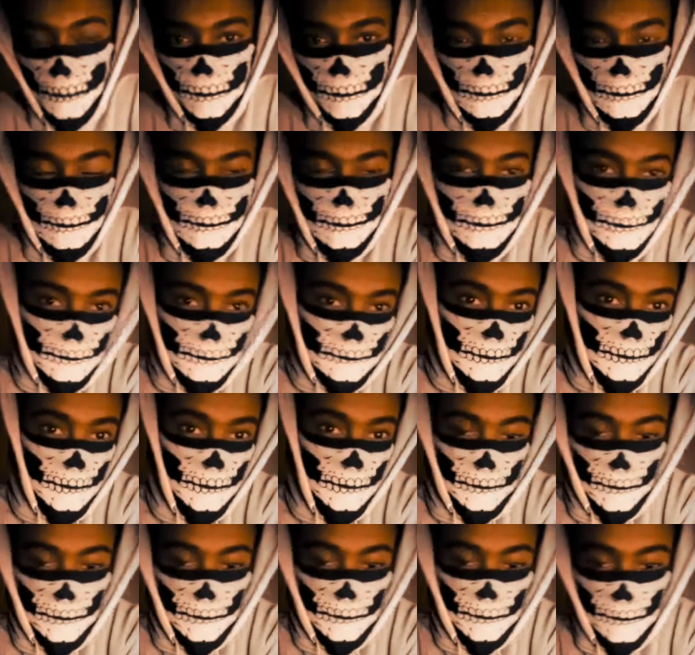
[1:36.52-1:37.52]
black hat
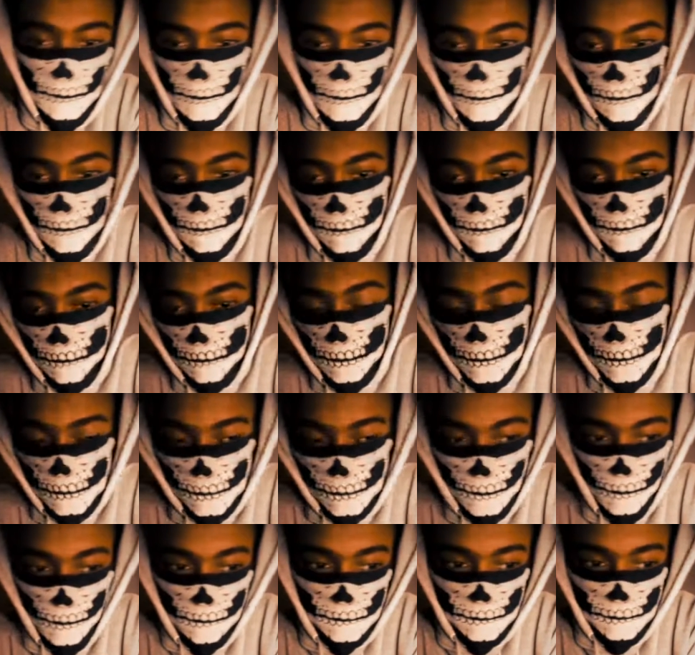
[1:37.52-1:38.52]
hacking, first
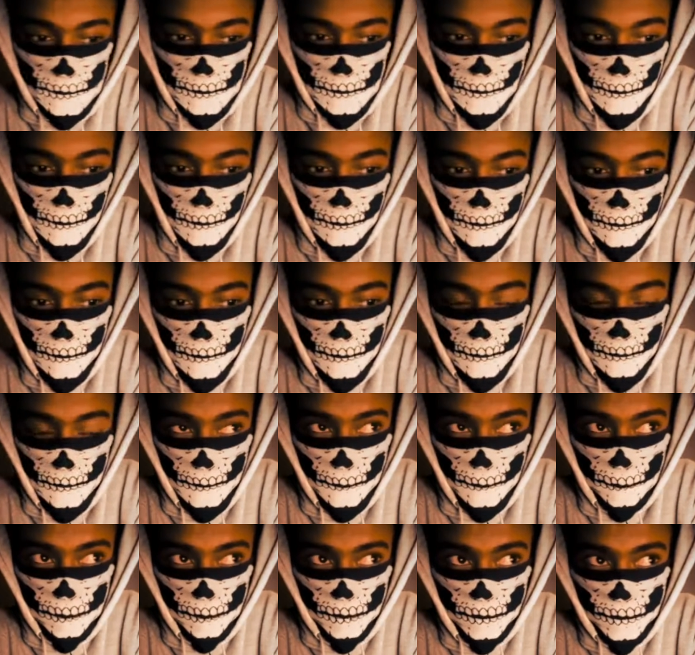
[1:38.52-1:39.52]
off, is like
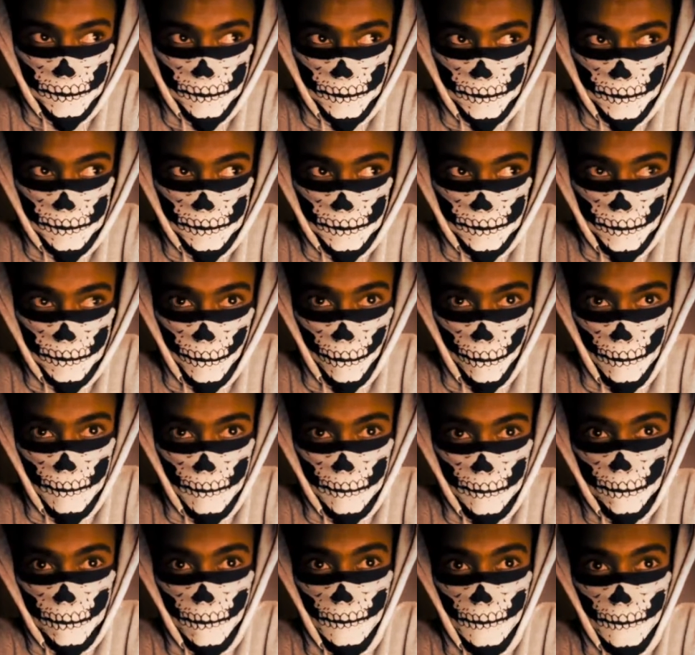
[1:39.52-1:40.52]
when you
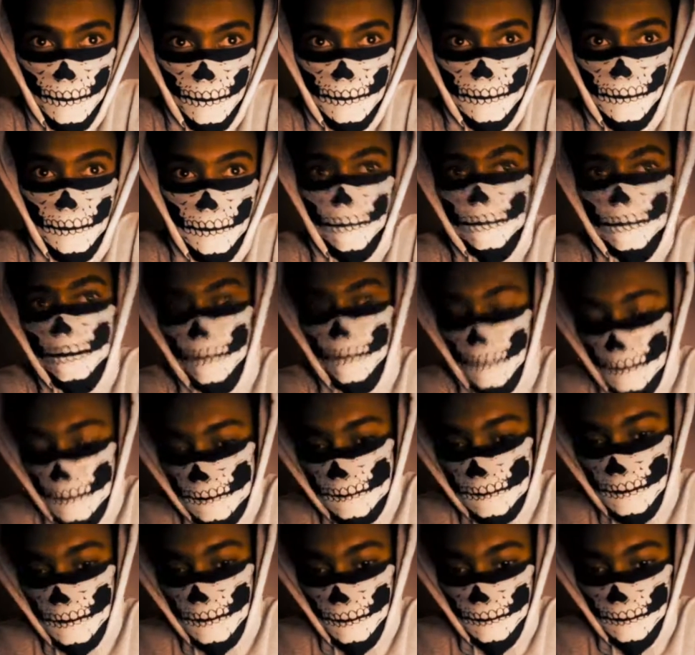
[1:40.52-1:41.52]
do unauthorized
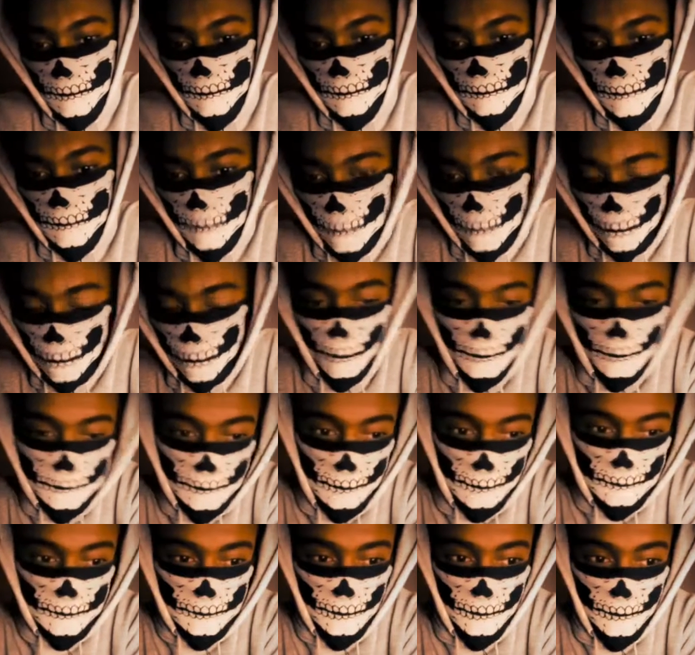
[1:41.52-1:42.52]
hacking. There's white hat
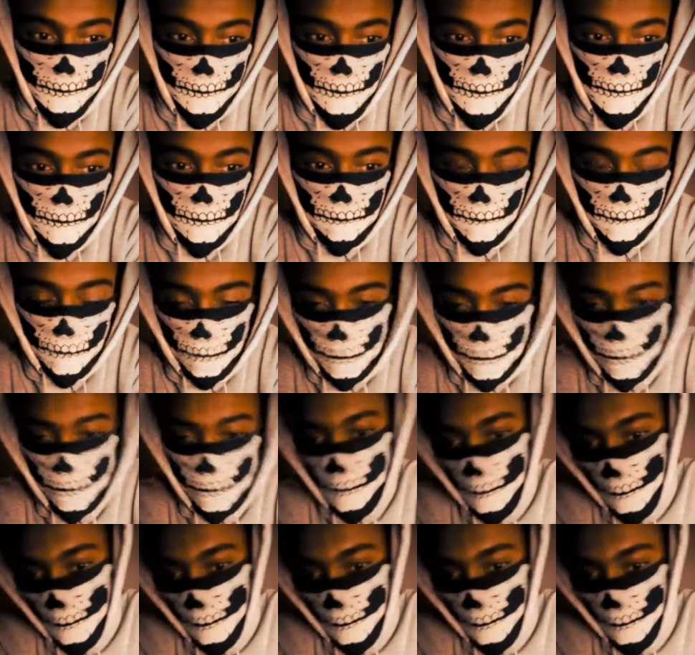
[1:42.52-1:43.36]
hacking, there's gray